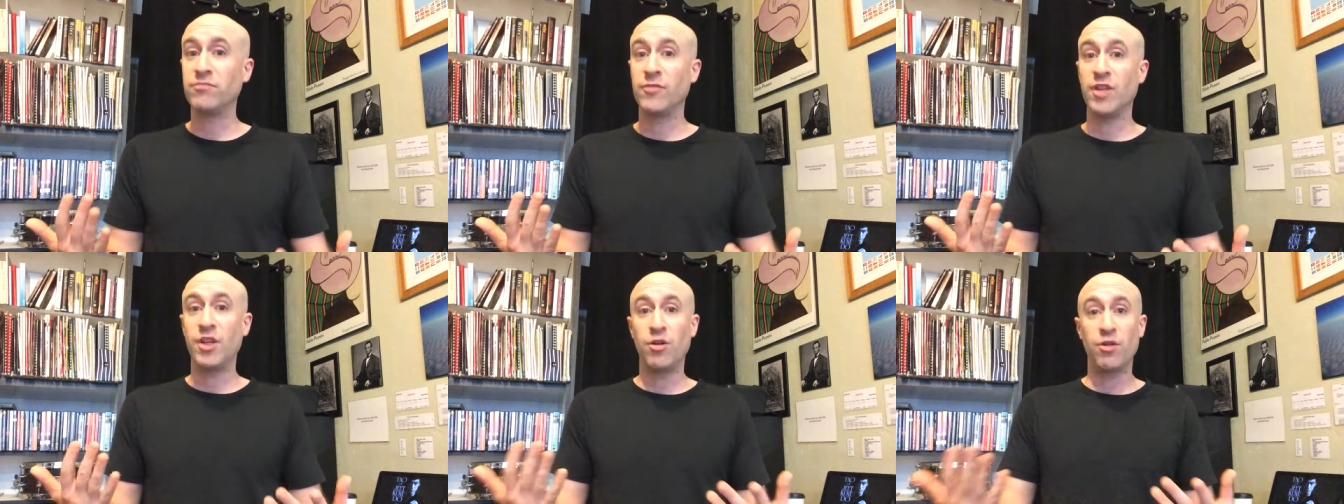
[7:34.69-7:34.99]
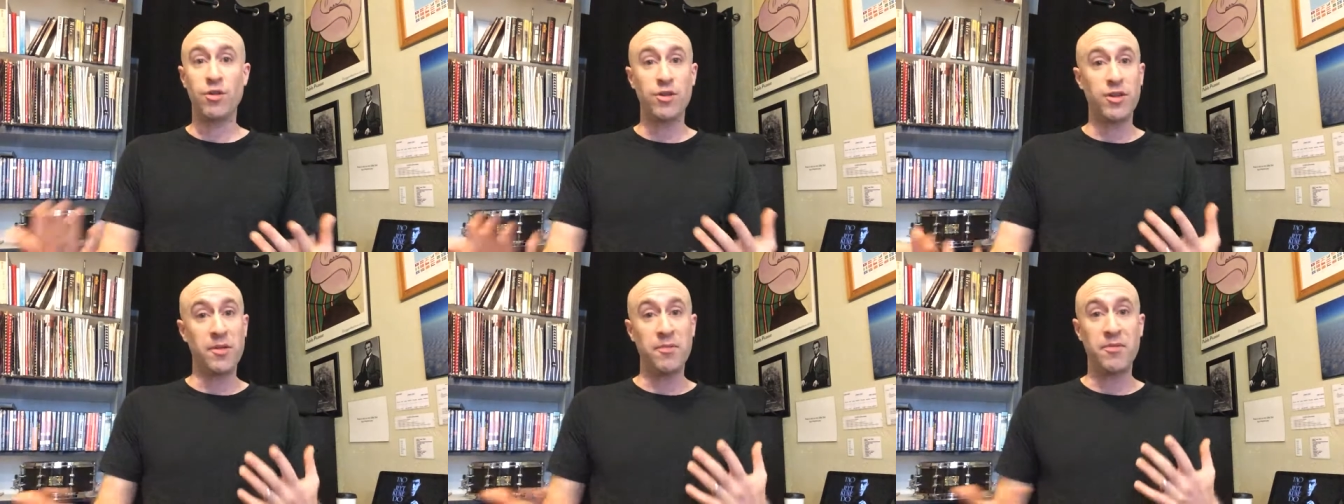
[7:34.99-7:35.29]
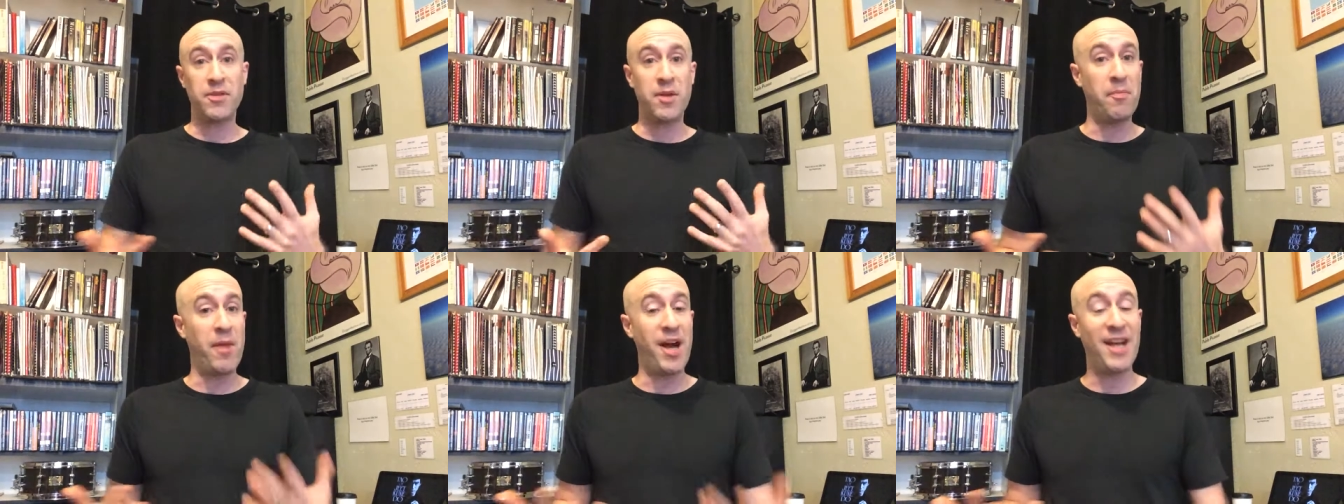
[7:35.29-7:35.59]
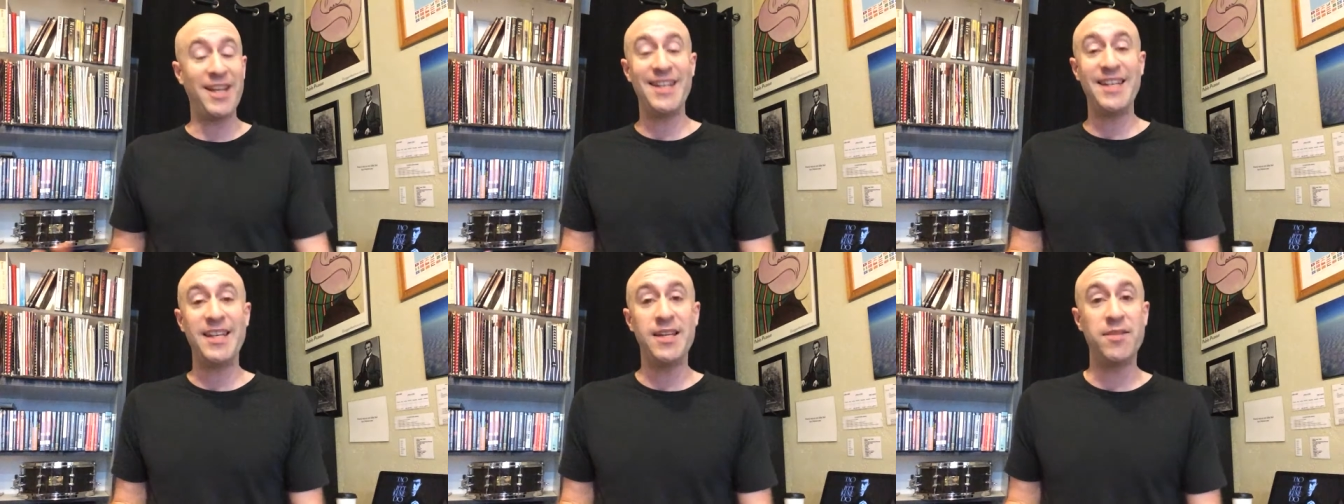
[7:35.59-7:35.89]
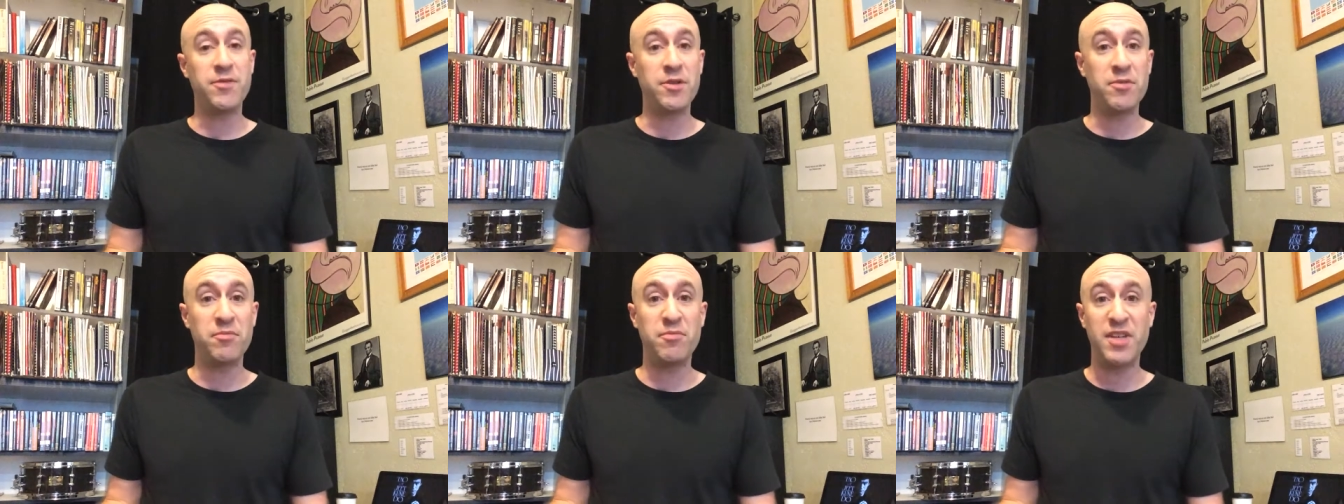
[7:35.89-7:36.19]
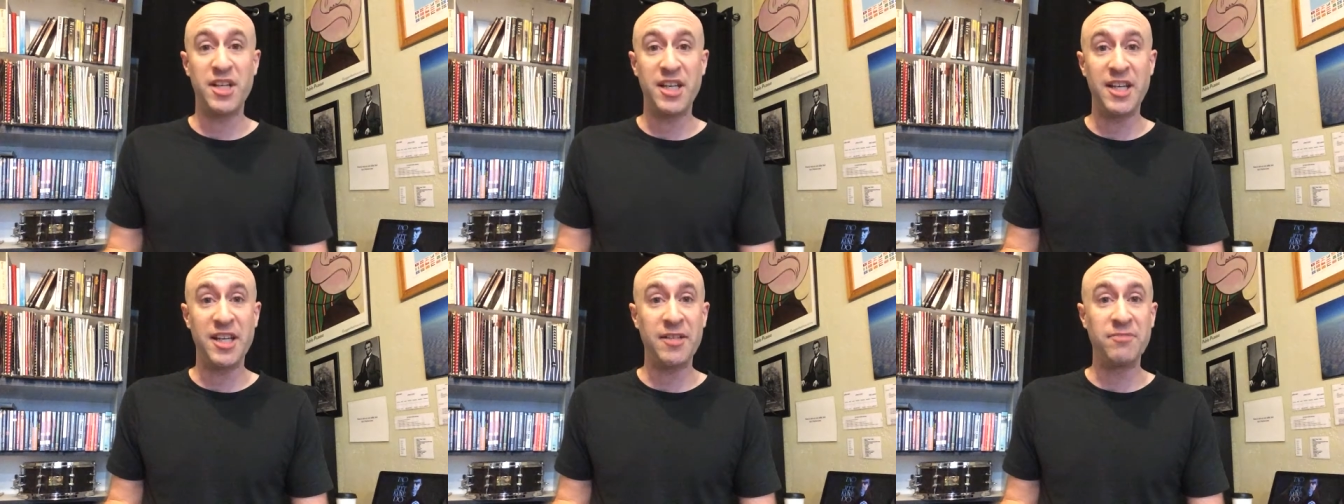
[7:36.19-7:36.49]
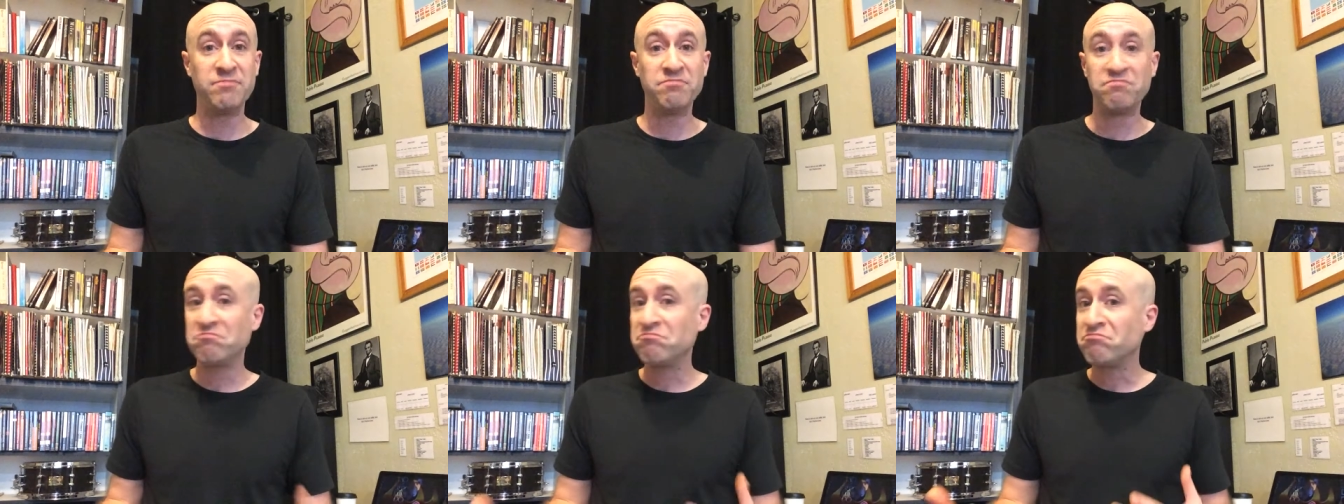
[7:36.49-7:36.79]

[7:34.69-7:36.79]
You know, they, they might even be